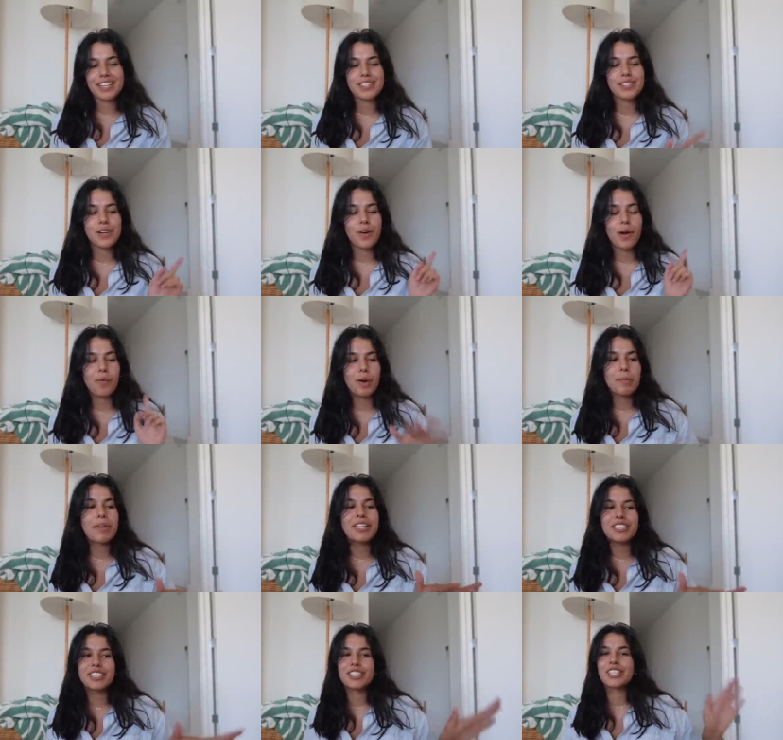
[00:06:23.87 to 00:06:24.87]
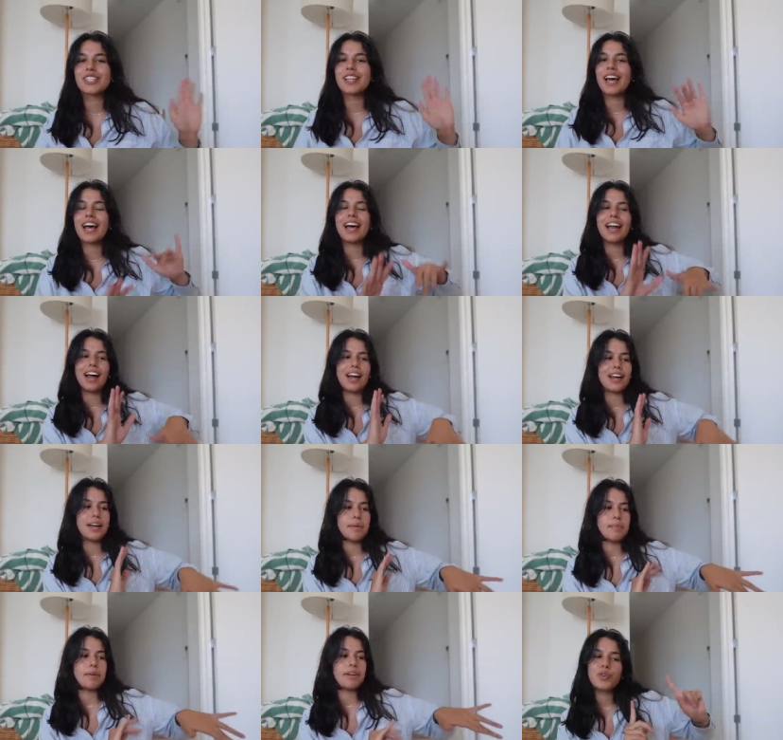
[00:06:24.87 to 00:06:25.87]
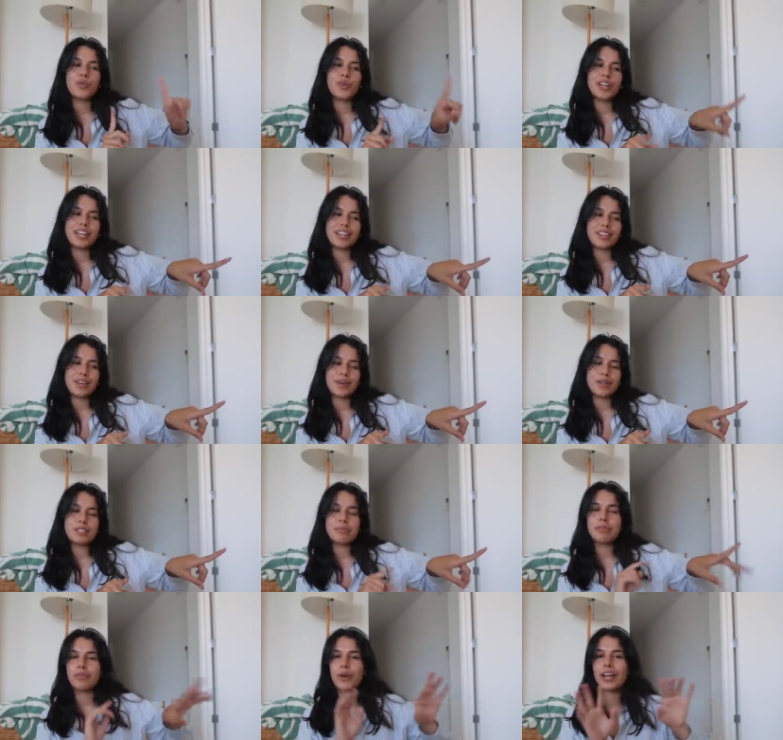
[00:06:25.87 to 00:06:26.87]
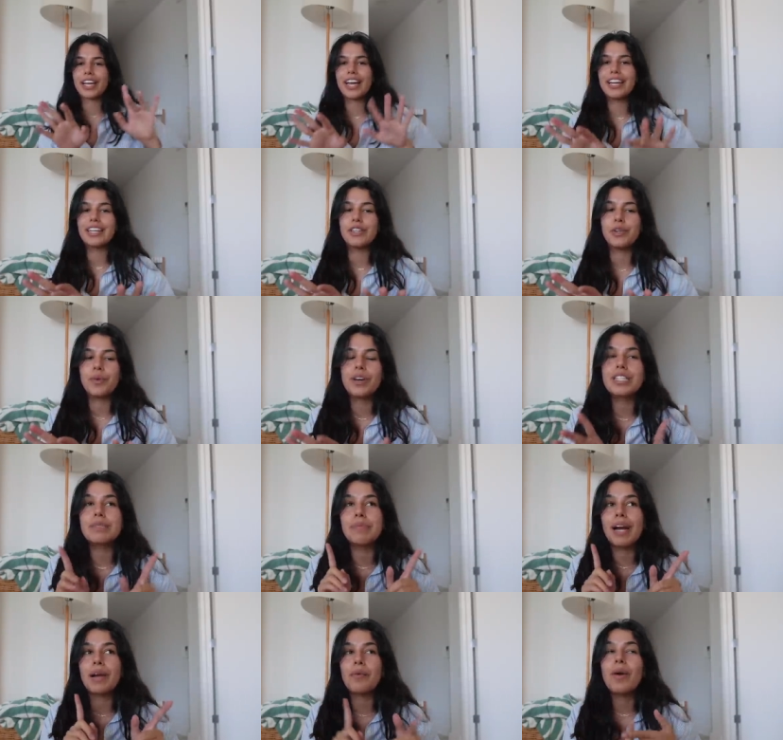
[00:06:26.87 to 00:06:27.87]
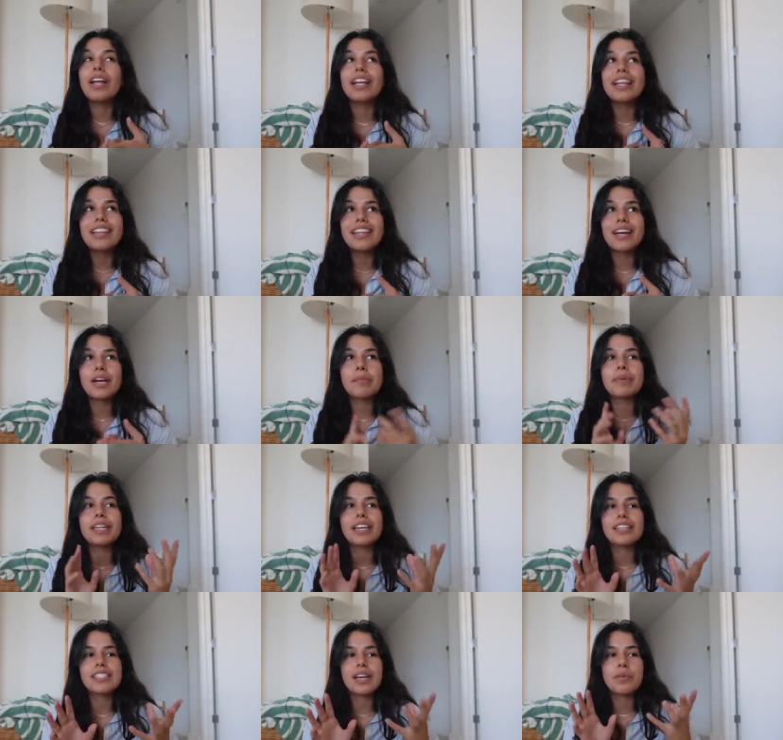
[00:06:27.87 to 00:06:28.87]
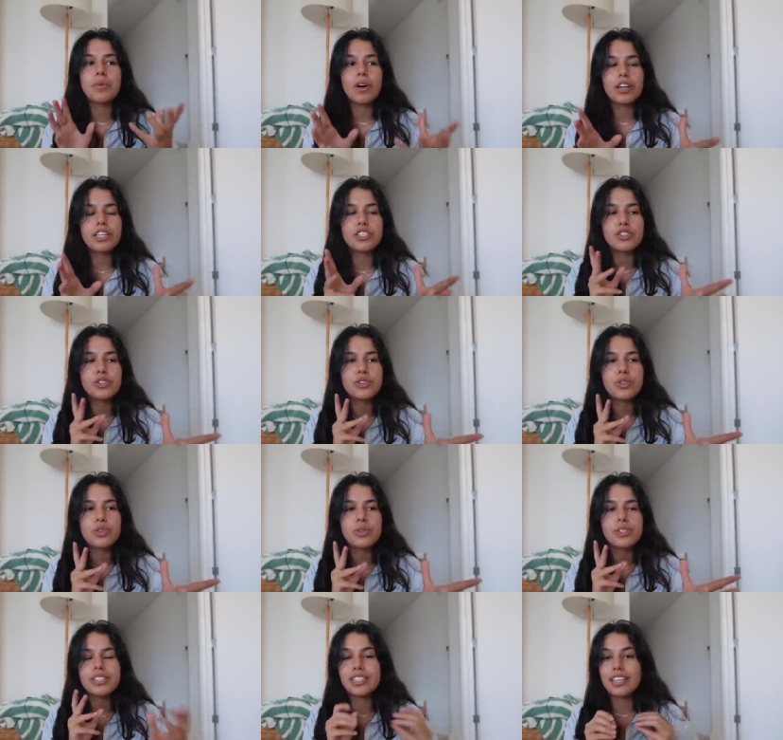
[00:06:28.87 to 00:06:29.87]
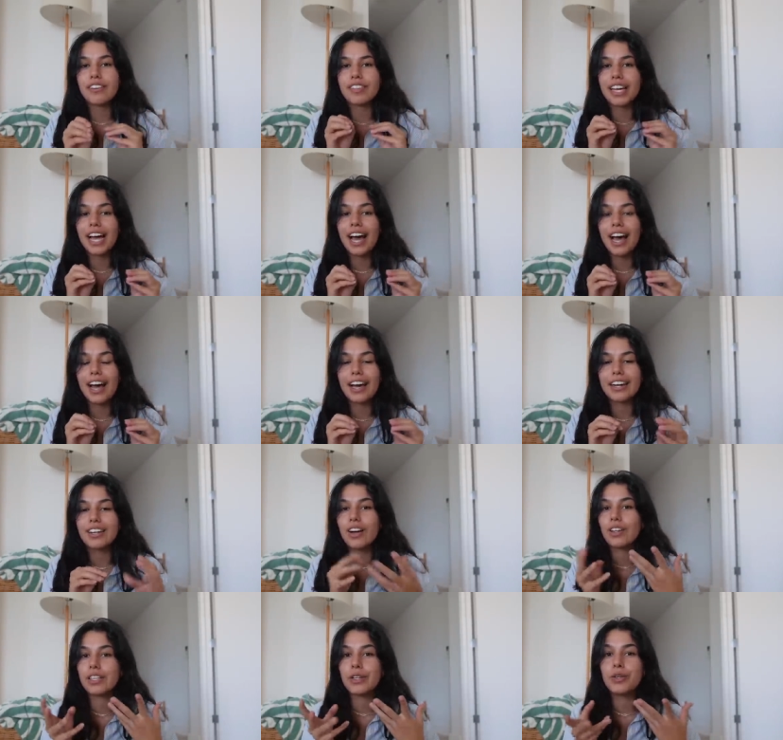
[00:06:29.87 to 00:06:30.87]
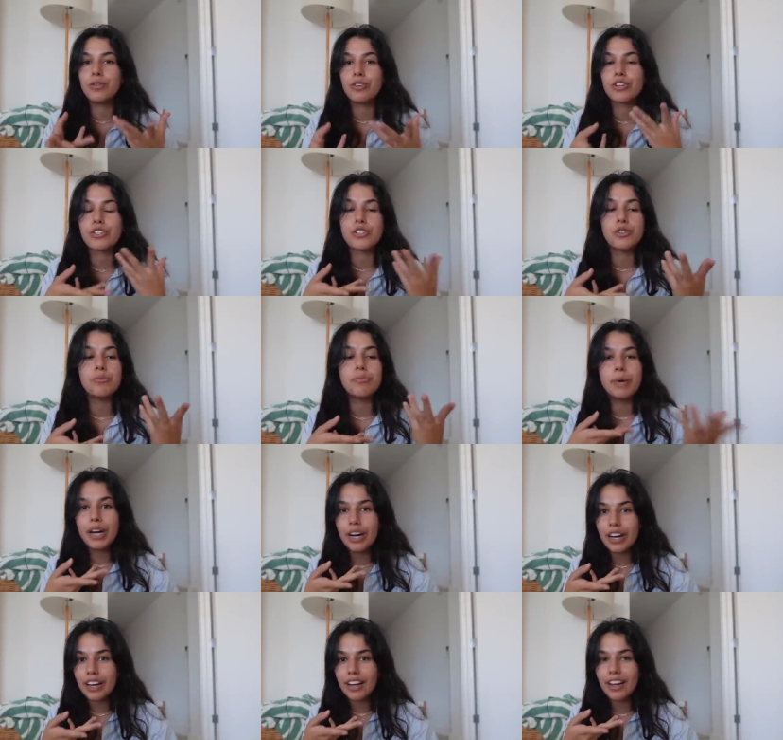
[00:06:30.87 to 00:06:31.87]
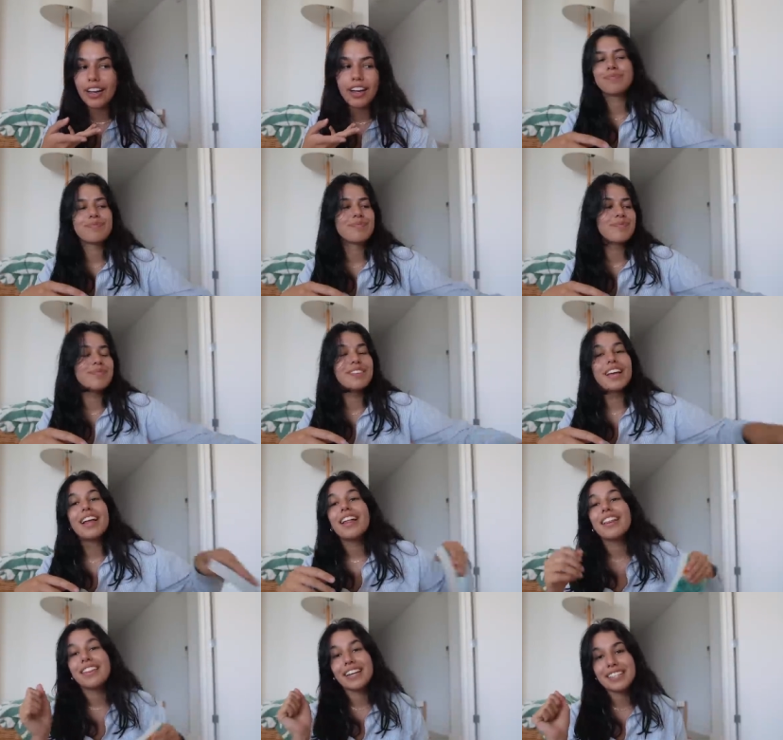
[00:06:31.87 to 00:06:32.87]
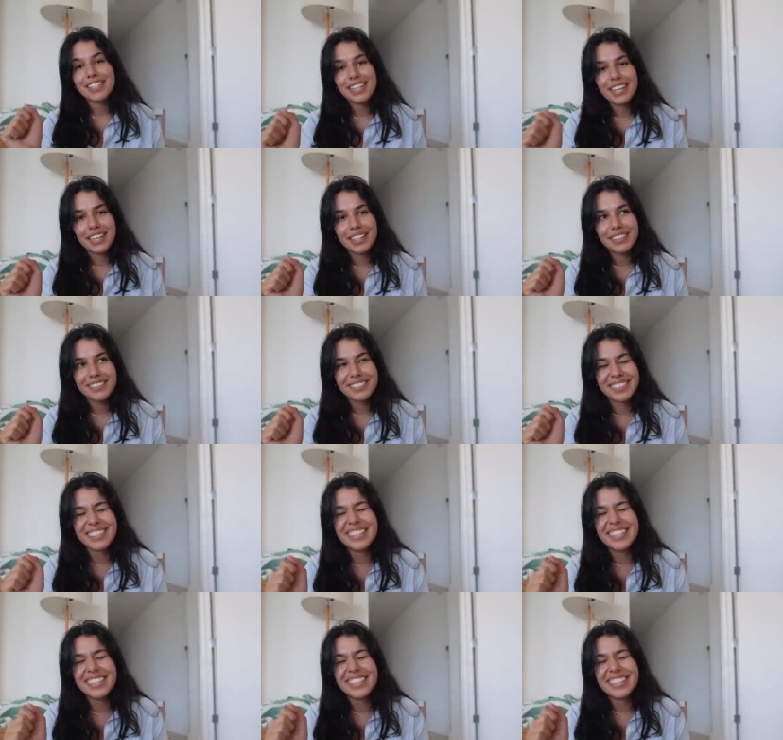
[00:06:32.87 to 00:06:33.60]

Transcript: So I want to make sure that I'm reading those before I get any new ones. But I went in there because I wanted to see if they had Colleen Hoover's new book. They didn't,